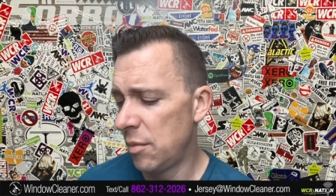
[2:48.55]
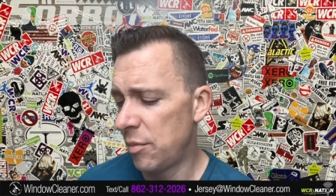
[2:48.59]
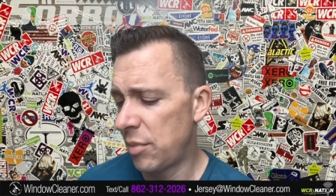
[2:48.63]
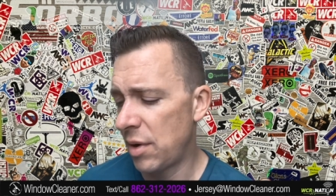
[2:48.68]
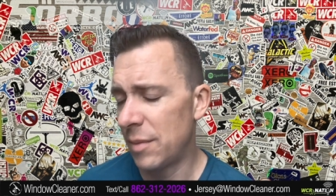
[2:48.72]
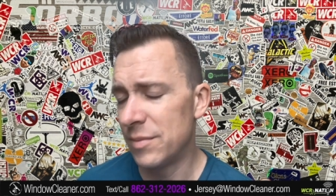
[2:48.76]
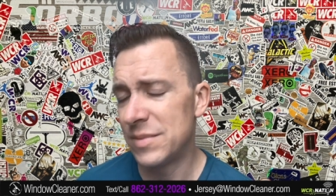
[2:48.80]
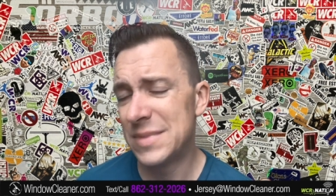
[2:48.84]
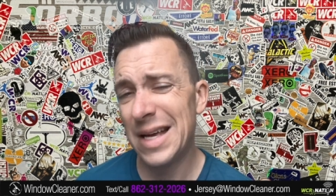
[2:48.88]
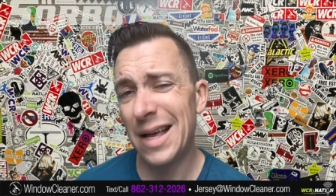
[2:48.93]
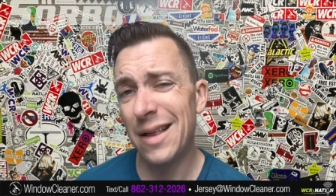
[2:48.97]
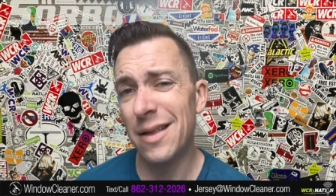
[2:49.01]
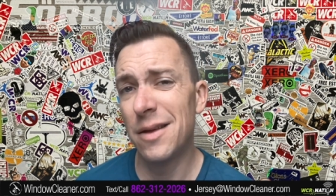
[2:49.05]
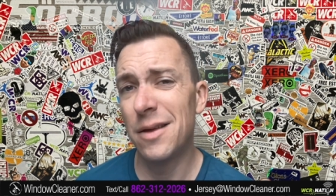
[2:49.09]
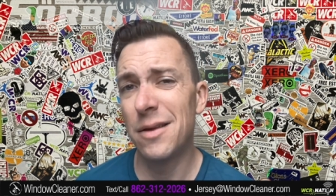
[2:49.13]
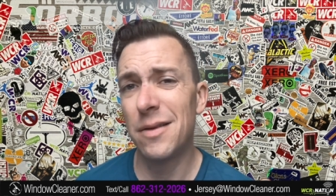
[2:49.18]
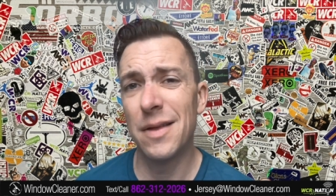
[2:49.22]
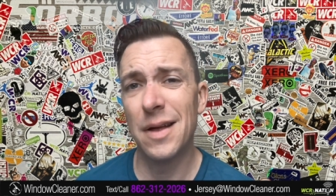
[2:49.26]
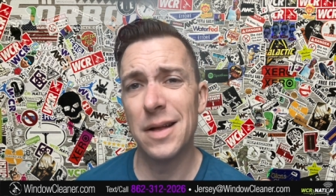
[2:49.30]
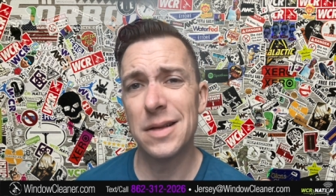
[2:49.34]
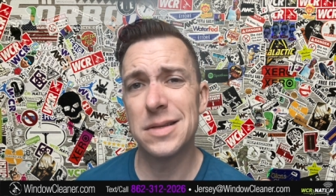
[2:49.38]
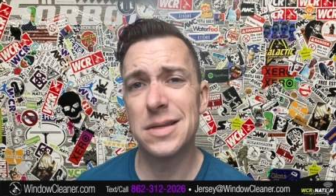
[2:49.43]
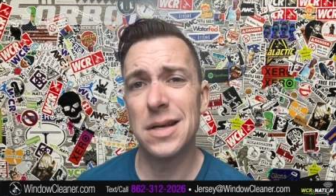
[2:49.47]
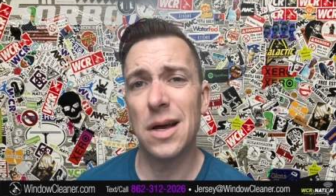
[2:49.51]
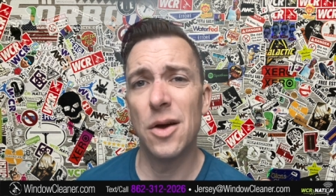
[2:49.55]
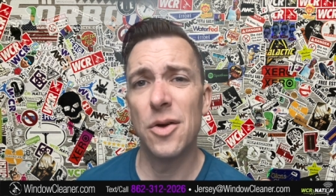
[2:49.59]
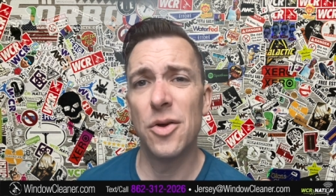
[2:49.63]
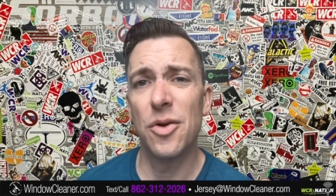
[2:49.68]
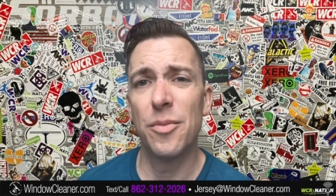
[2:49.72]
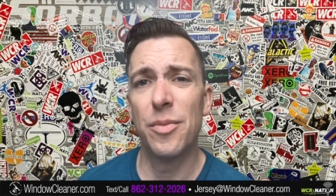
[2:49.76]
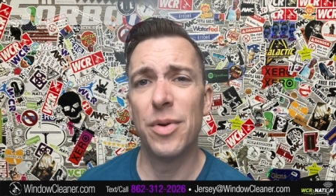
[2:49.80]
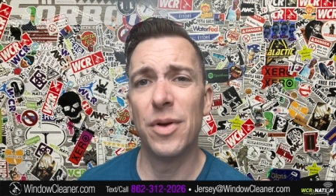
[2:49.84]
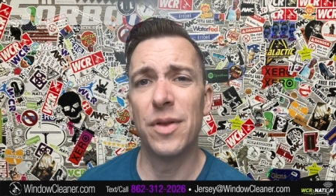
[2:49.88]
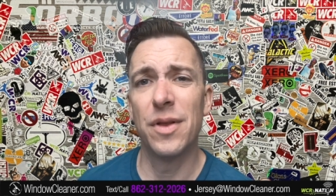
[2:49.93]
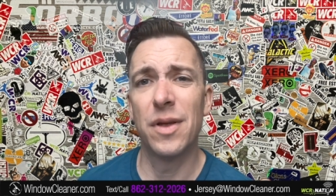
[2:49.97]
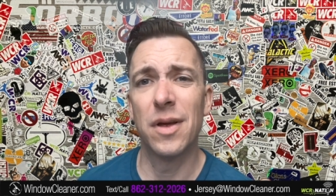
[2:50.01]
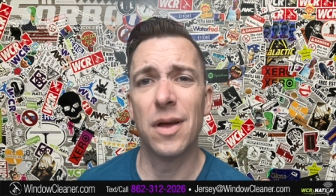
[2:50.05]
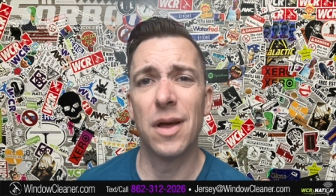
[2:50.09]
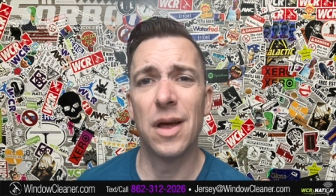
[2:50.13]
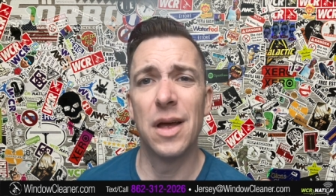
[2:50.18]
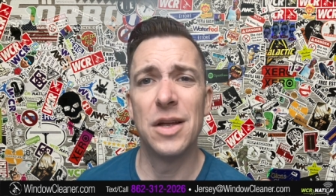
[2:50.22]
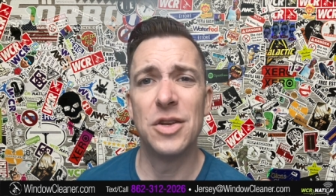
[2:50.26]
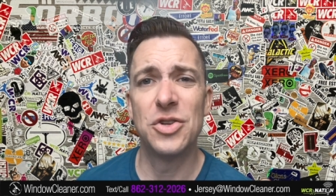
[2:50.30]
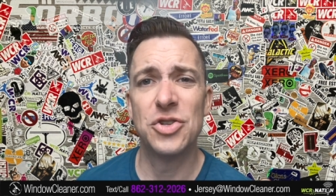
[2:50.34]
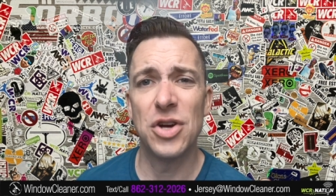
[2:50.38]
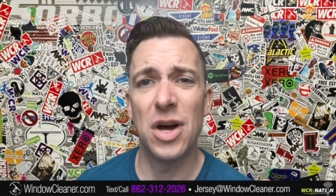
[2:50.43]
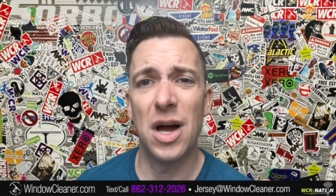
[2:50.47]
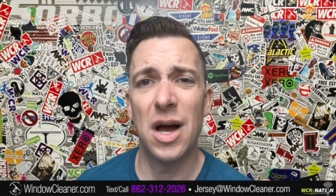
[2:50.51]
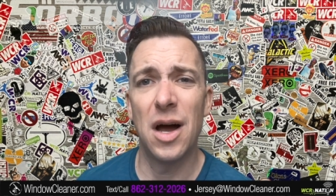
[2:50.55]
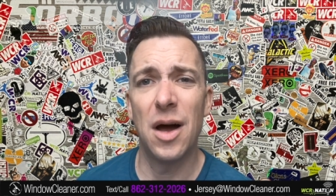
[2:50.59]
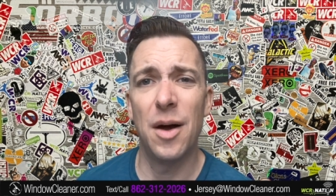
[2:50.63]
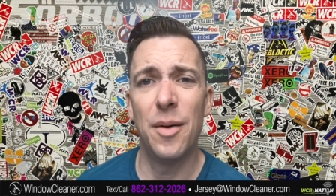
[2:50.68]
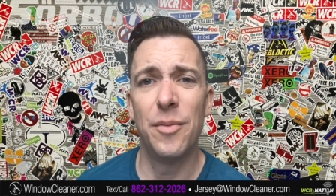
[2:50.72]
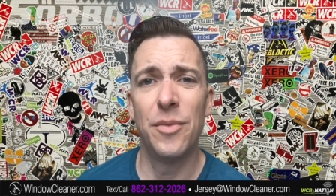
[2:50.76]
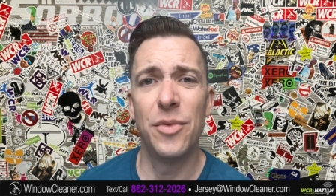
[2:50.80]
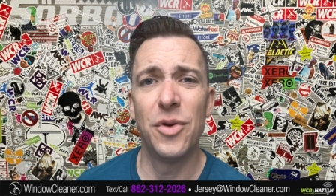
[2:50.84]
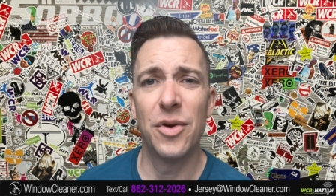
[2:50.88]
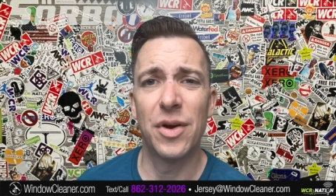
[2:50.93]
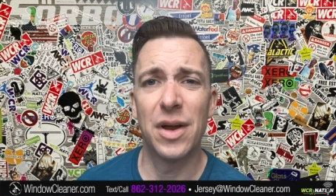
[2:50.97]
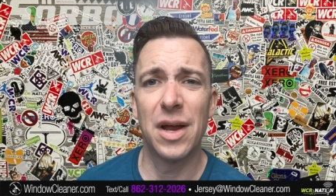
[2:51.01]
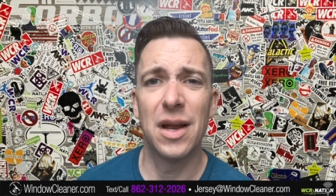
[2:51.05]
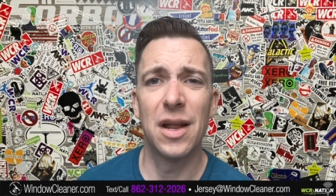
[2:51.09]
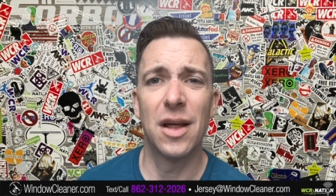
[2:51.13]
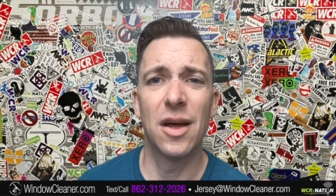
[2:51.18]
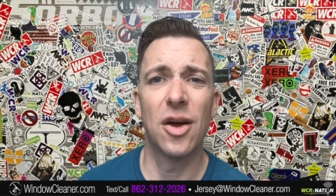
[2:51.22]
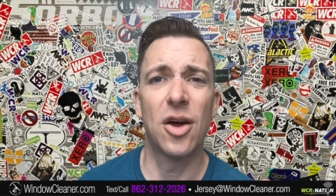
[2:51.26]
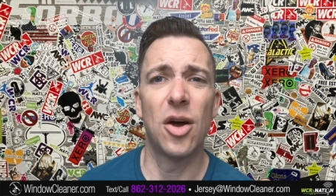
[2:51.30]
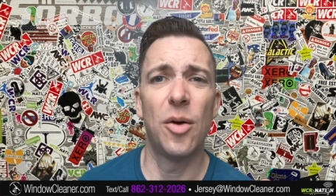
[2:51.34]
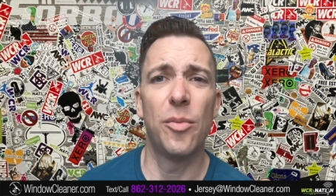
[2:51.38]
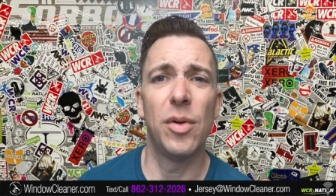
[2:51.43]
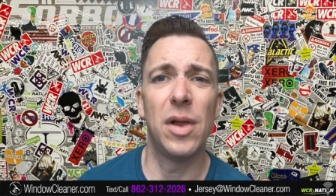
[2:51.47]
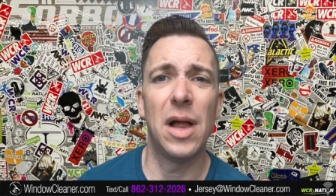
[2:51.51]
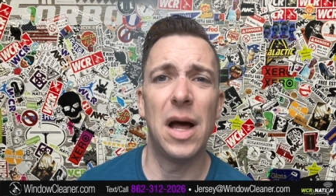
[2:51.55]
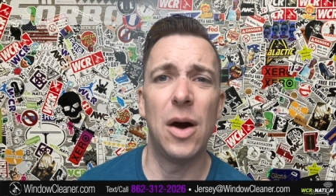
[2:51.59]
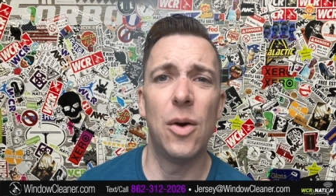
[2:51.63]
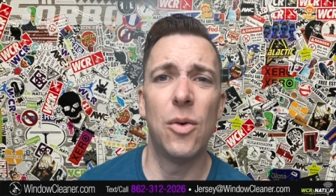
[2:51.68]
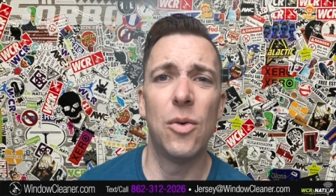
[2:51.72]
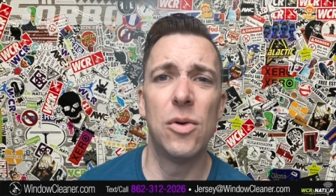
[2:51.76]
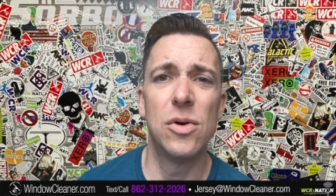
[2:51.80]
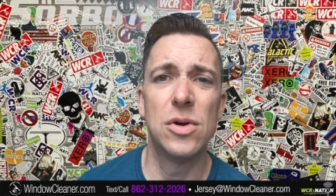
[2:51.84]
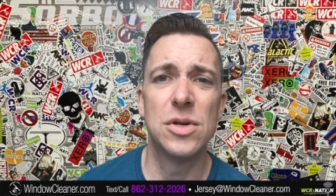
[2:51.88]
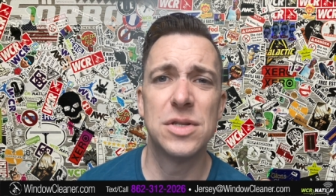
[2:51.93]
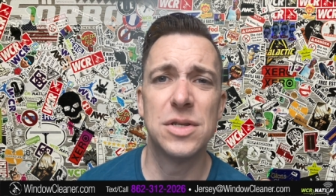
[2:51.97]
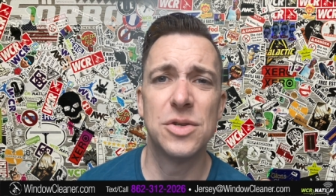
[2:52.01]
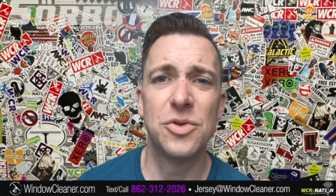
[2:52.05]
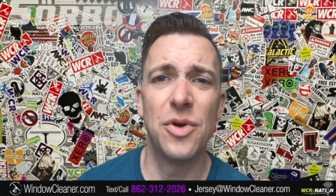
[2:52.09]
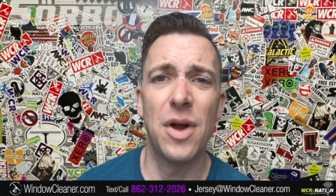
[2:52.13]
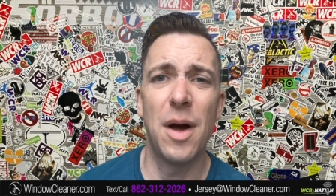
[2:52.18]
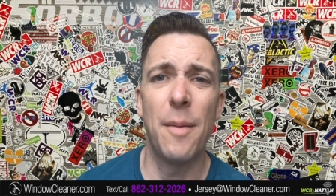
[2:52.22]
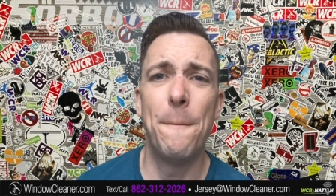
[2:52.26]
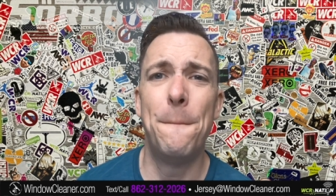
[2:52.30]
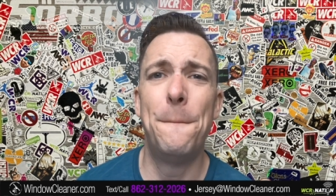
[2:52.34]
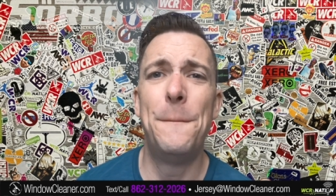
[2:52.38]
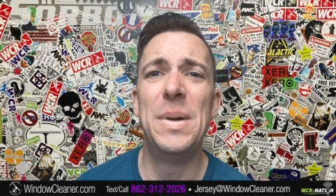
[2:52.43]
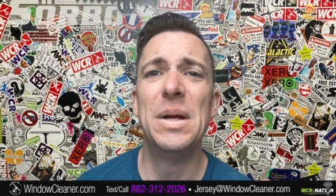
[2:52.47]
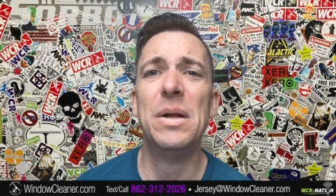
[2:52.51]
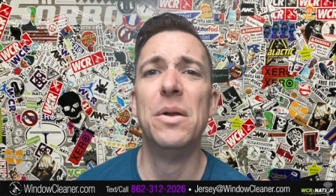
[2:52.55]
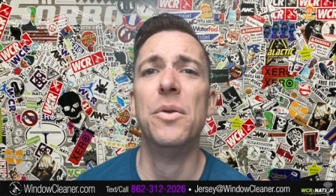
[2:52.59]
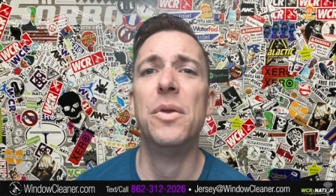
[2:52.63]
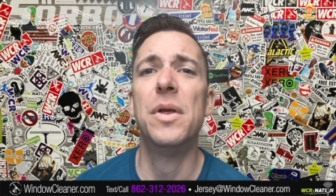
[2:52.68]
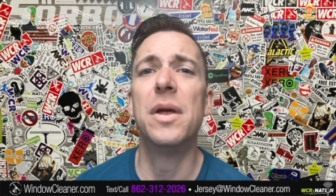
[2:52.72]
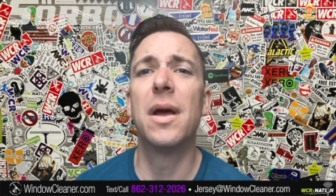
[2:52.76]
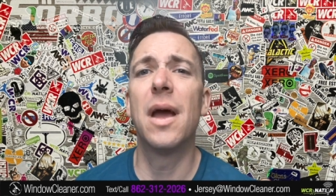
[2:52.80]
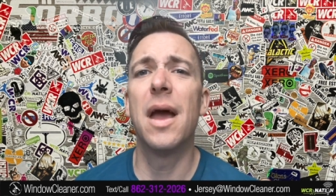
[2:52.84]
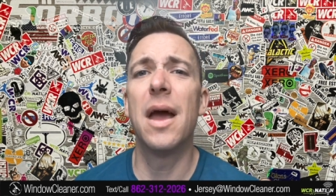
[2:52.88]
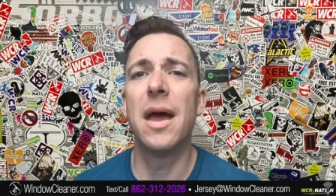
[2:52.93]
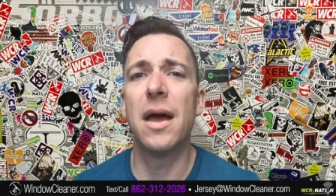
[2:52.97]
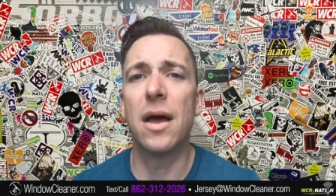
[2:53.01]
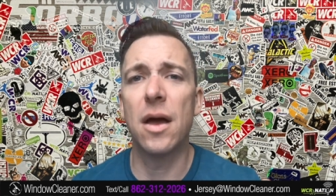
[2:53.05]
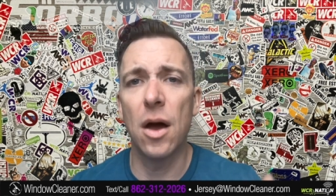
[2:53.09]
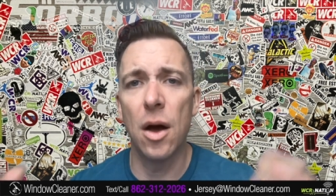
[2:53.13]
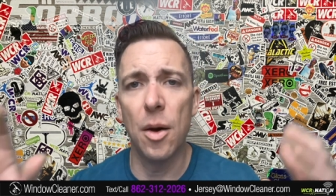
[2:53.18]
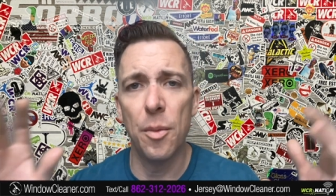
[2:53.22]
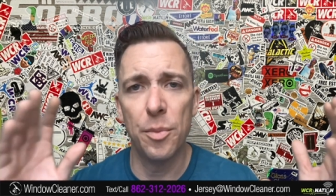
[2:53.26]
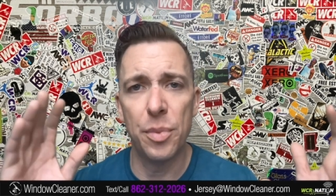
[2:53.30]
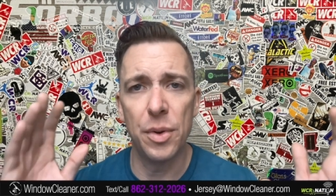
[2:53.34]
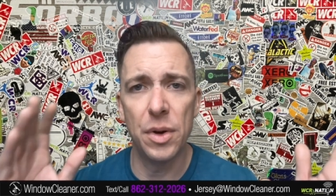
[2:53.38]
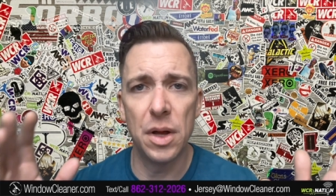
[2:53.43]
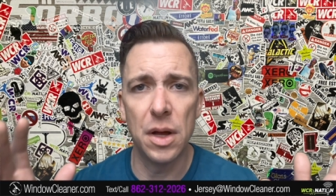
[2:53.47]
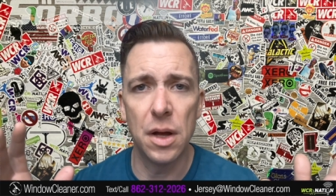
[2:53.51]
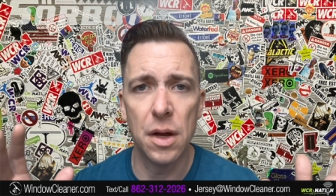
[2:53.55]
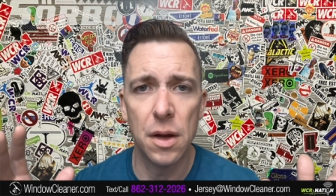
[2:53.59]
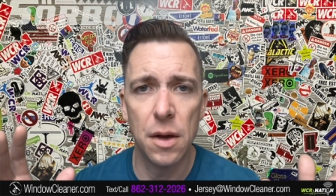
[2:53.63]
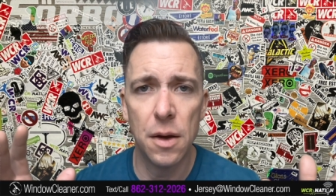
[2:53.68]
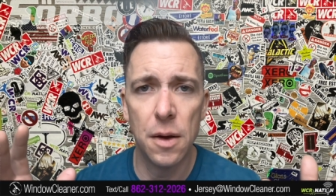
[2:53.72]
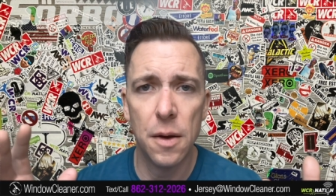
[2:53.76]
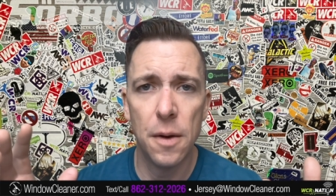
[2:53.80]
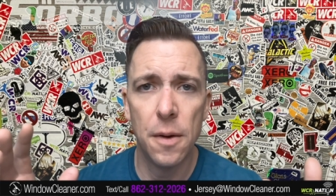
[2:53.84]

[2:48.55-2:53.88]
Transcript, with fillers: But I'm telling you, that's how you're building a job. You're getting a couple hours, you're not building a company.